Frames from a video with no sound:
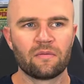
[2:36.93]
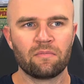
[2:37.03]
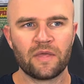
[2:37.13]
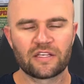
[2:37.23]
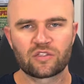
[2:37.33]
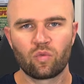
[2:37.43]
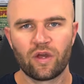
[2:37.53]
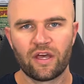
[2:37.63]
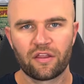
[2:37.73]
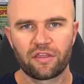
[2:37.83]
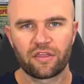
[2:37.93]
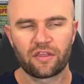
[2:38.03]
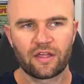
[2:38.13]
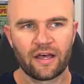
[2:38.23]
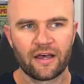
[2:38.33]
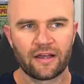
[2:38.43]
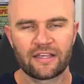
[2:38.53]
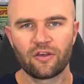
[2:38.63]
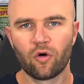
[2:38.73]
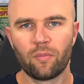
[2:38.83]
mixed with uh,
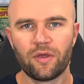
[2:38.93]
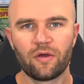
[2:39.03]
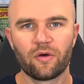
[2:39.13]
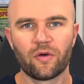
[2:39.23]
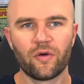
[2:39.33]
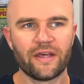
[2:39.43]
Kill Bill